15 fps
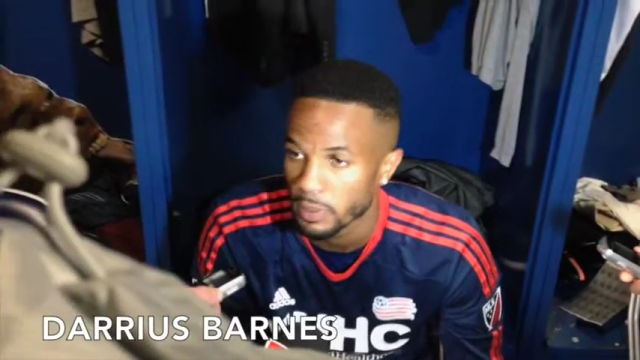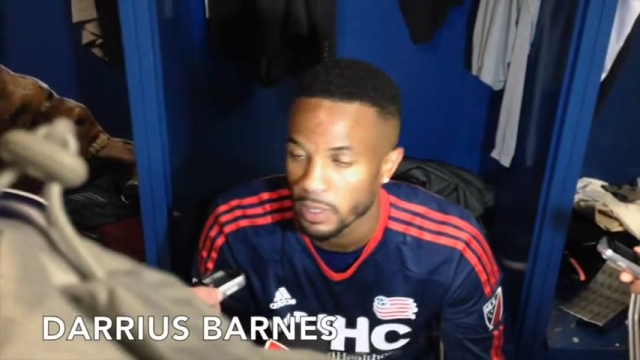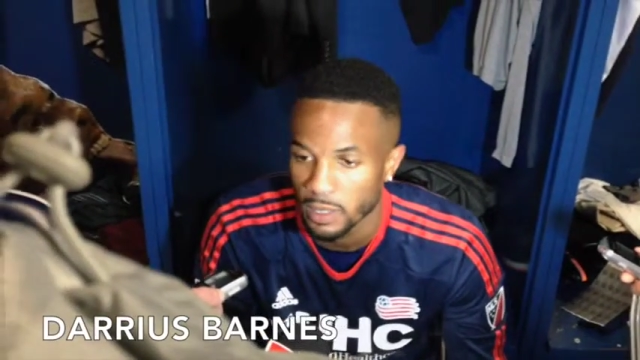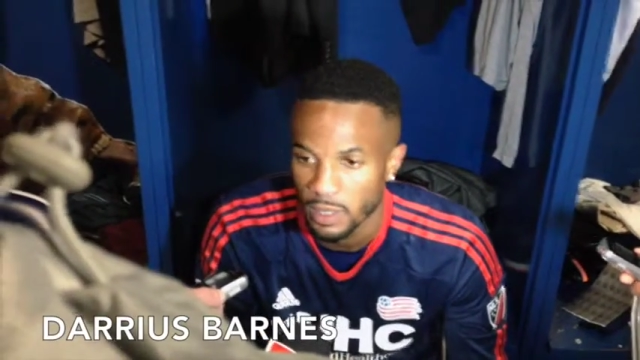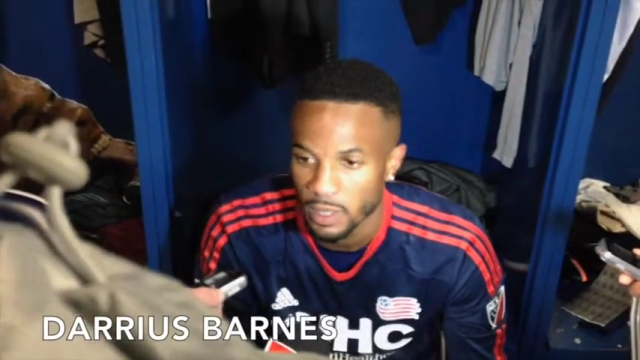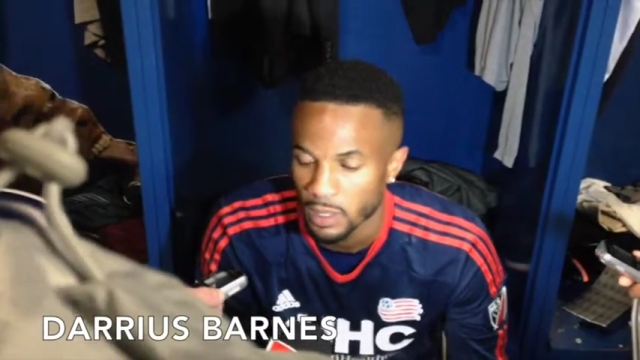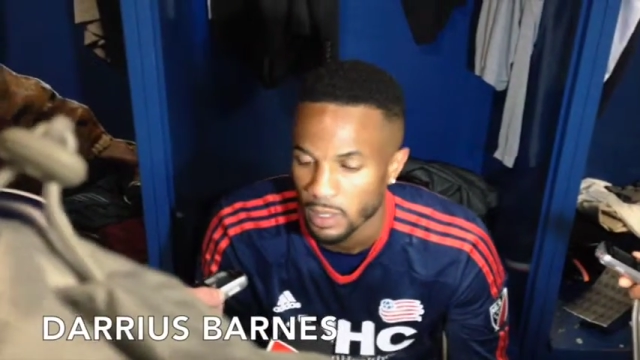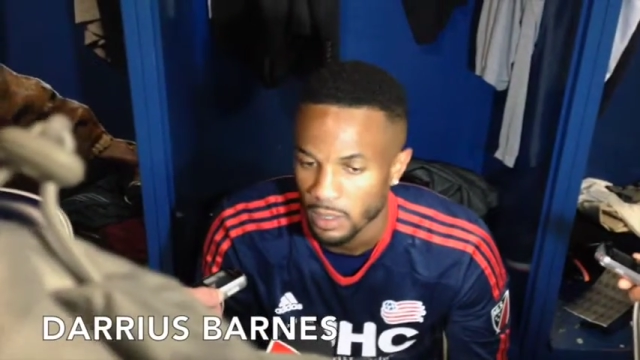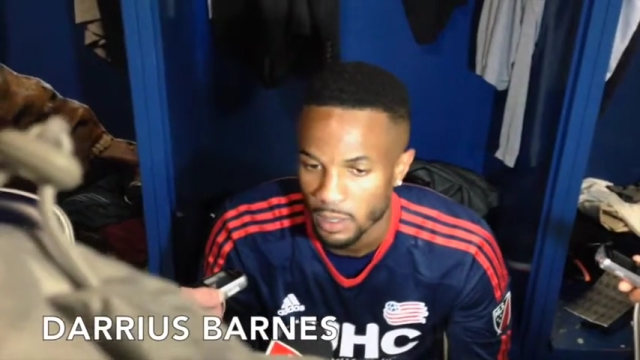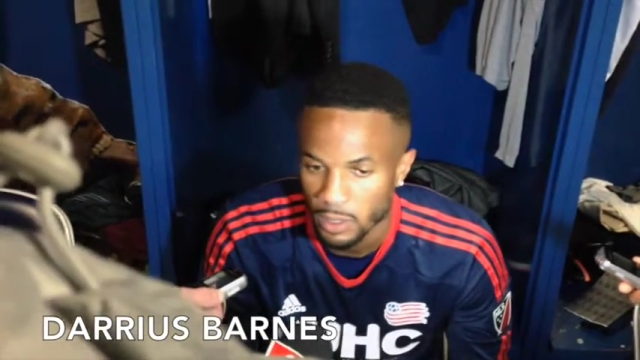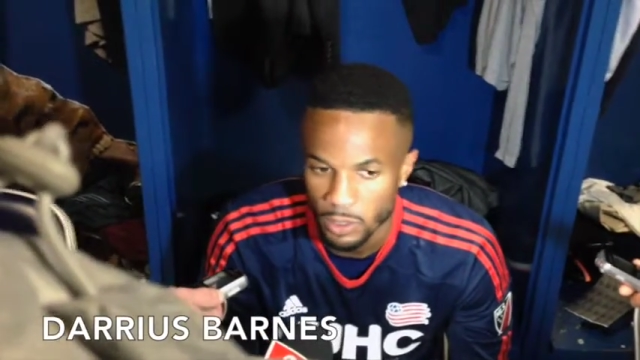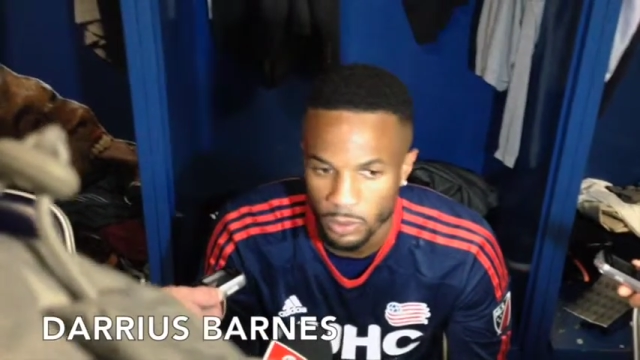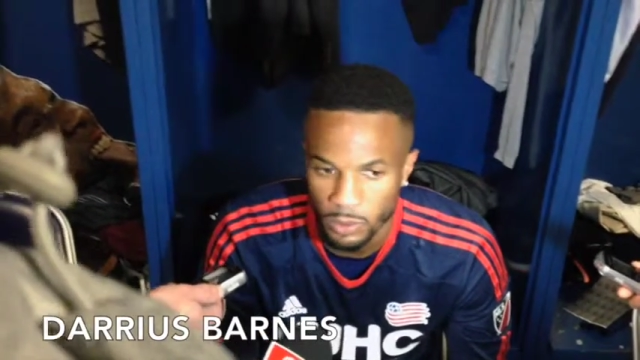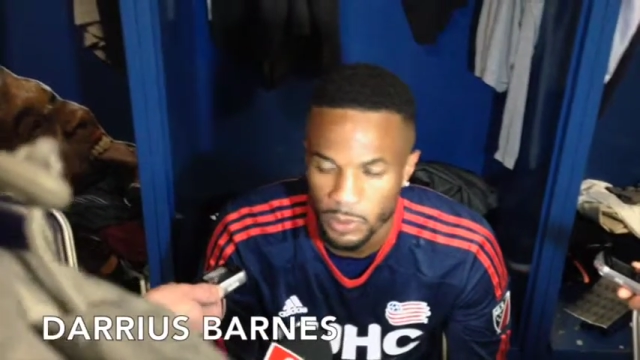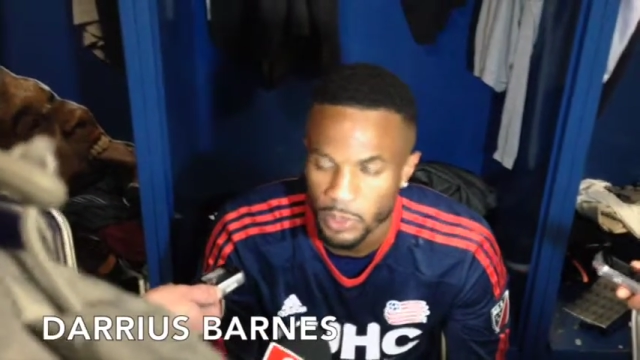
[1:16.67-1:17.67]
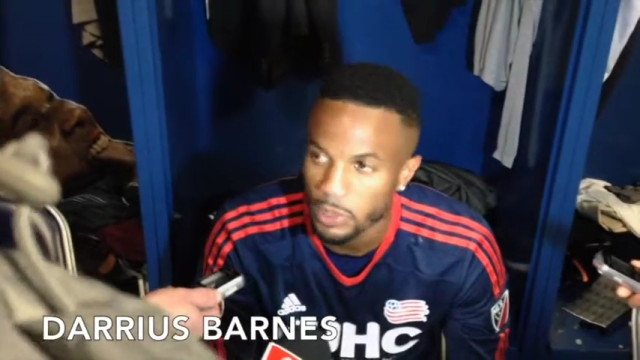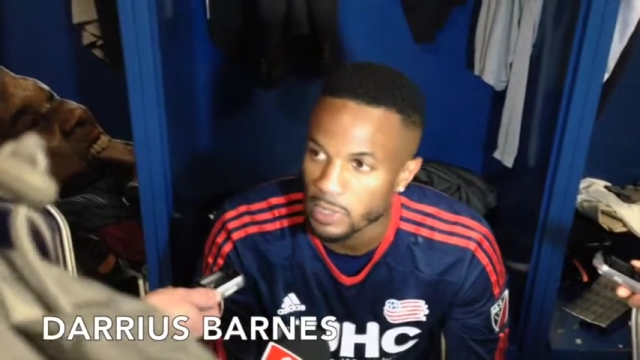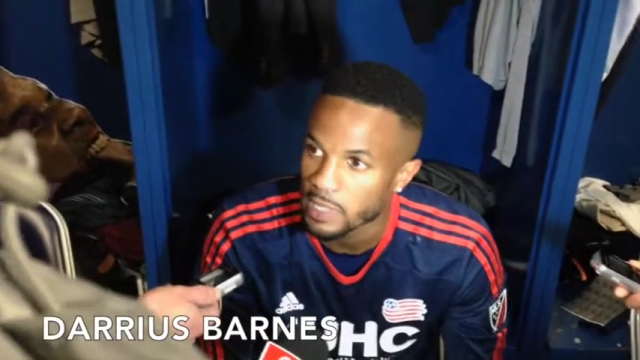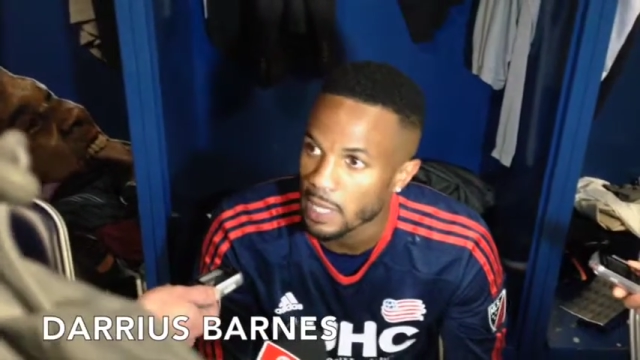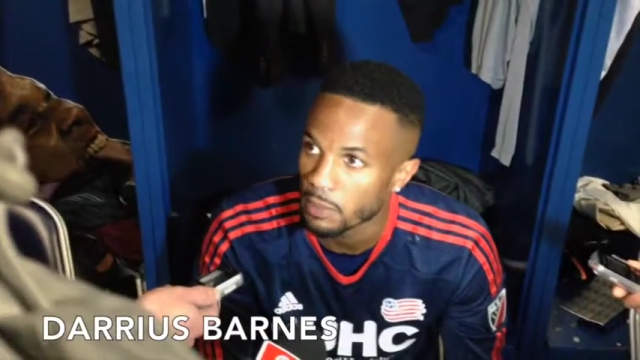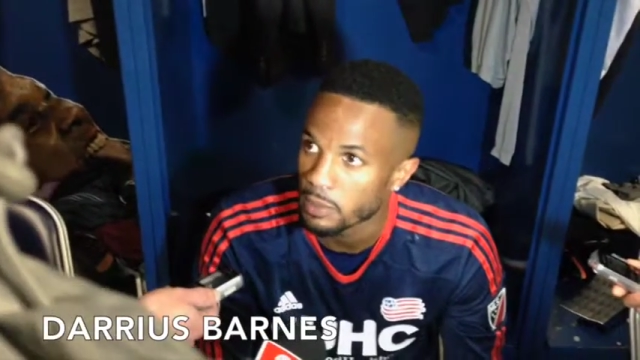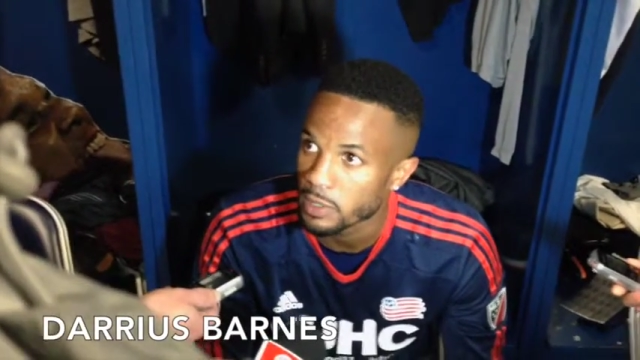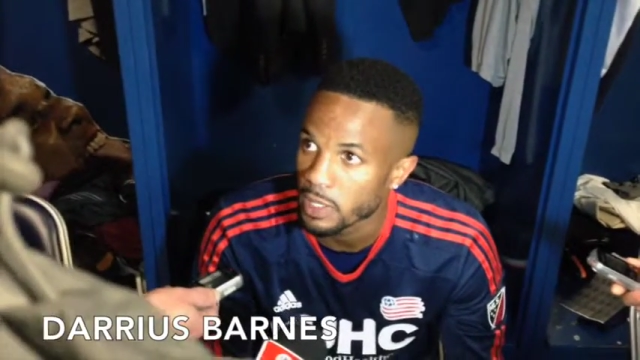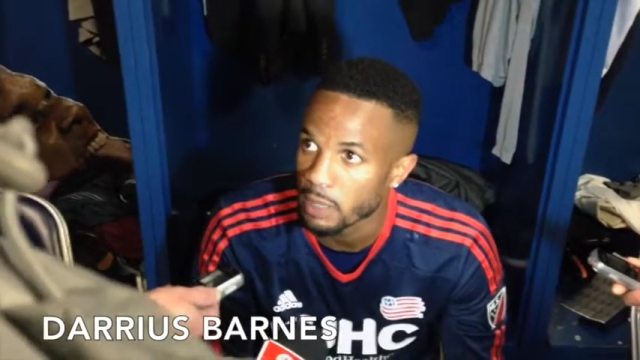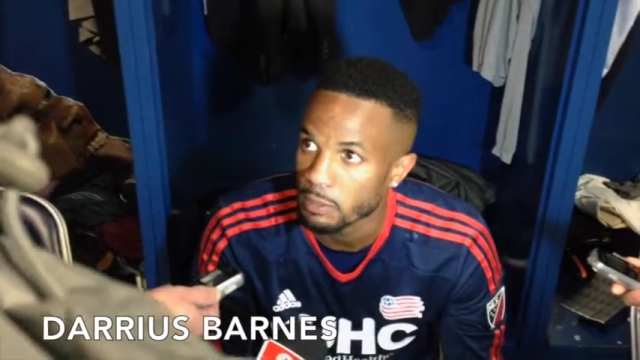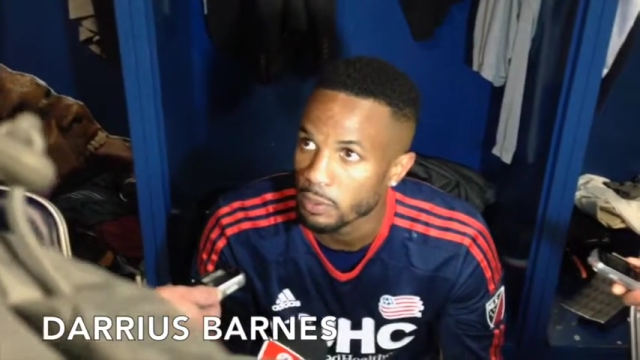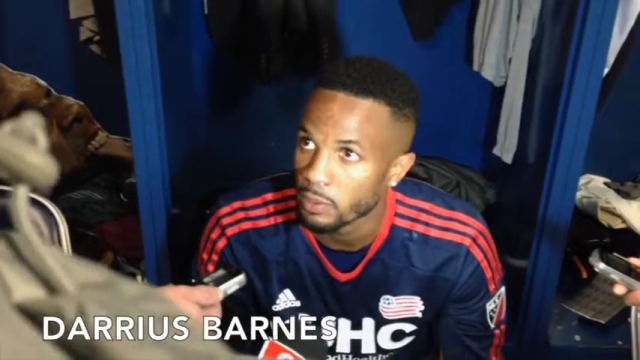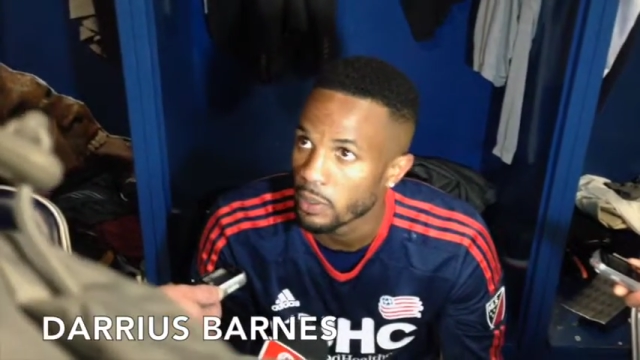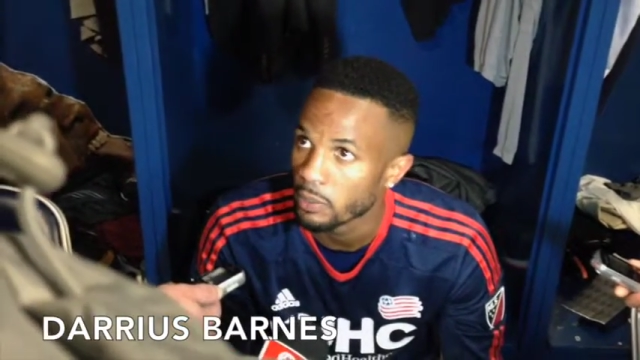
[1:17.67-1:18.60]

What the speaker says: But, you know, we knew the time was coming.